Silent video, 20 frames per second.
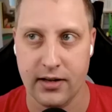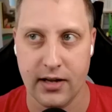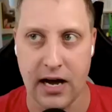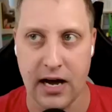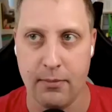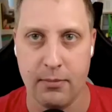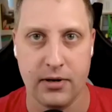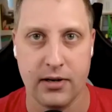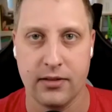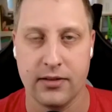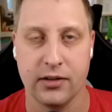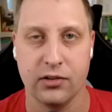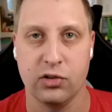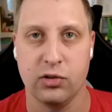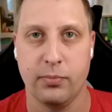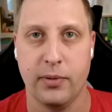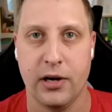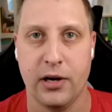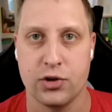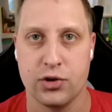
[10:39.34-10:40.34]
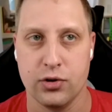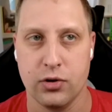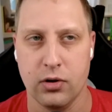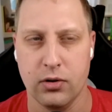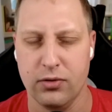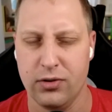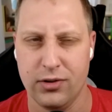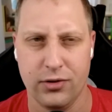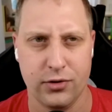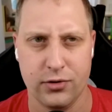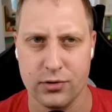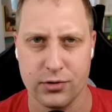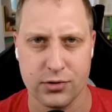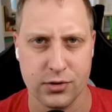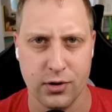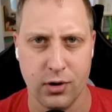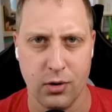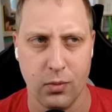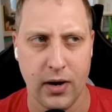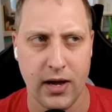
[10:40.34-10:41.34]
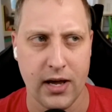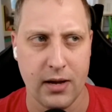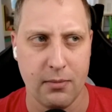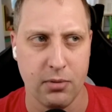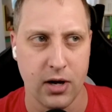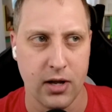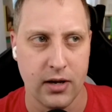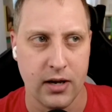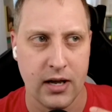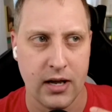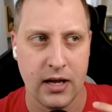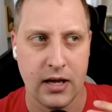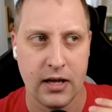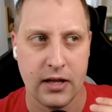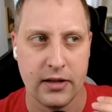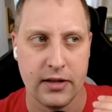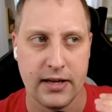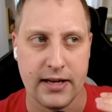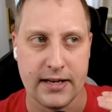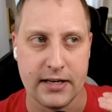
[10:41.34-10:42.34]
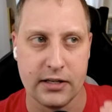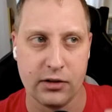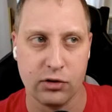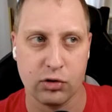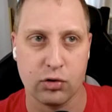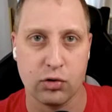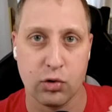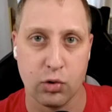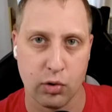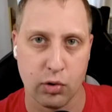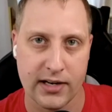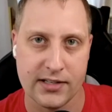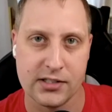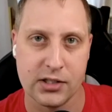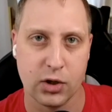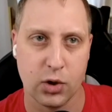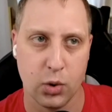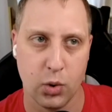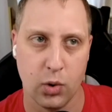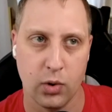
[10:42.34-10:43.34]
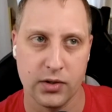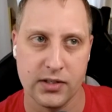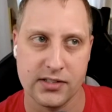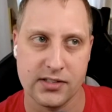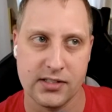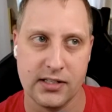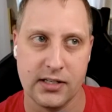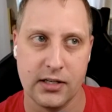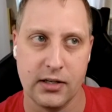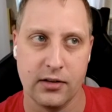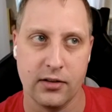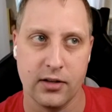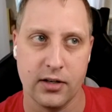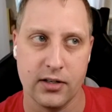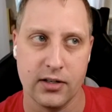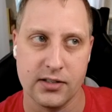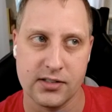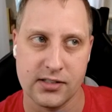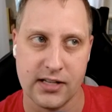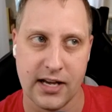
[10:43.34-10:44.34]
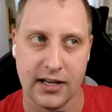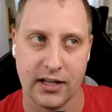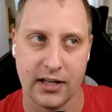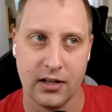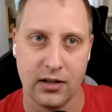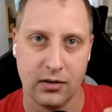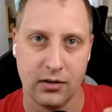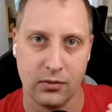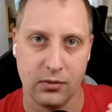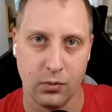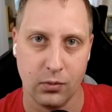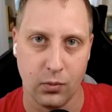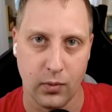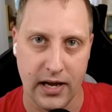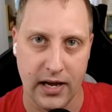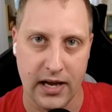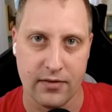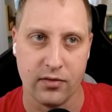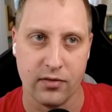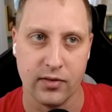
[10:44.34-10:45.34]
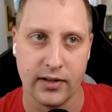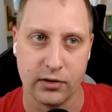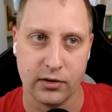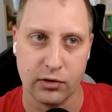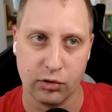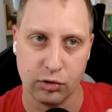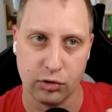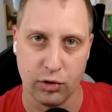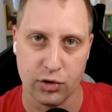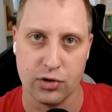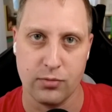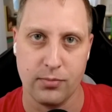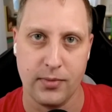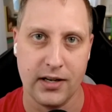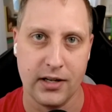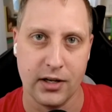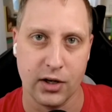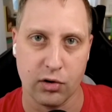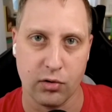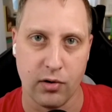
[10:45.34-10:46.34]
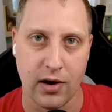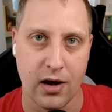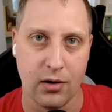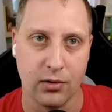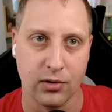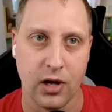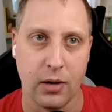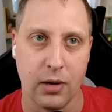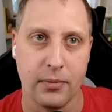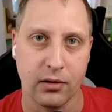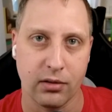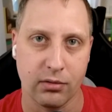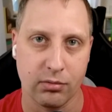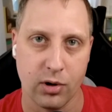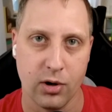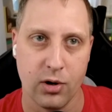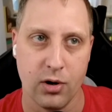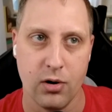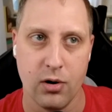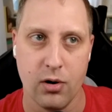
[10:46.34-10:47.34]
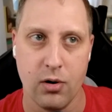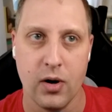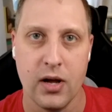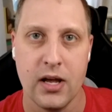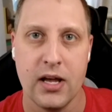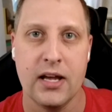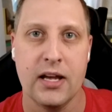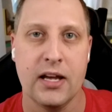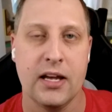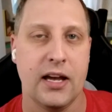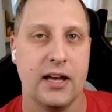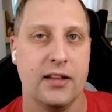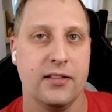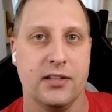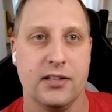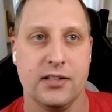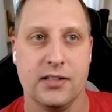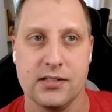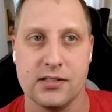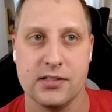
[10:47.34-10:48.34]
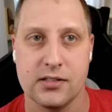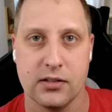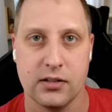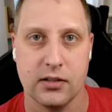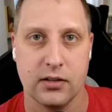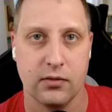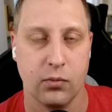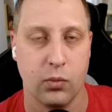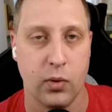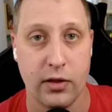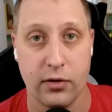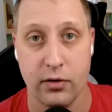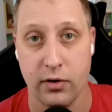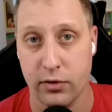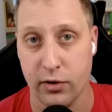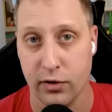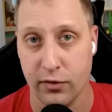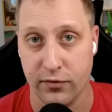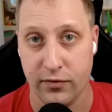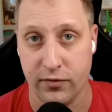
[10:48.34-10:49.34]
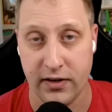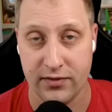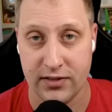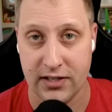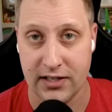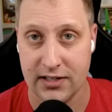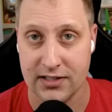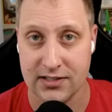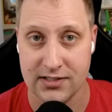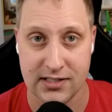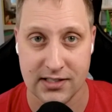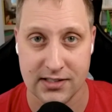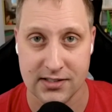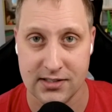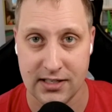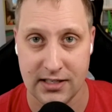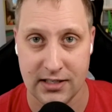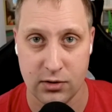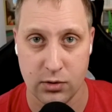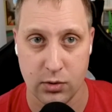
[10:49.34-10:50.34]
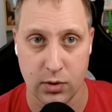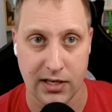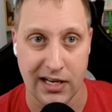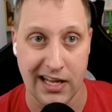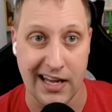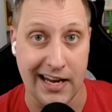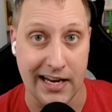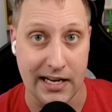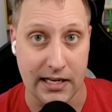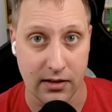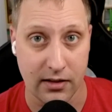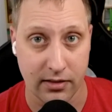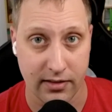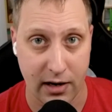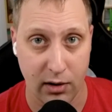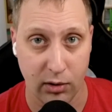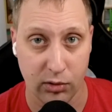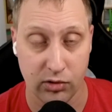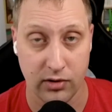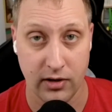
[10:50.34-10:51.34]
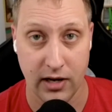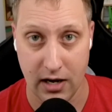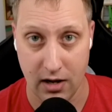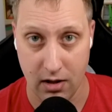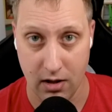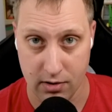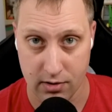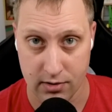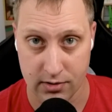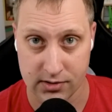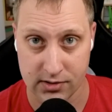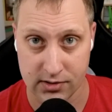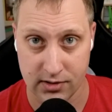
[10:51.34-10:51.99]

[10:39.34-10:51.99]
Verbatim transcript: I'm anything special, there's no way, but it is crazy cool to see the second wave of like the social media crowd coming through and these whether they're 15 and 16 doing $80,000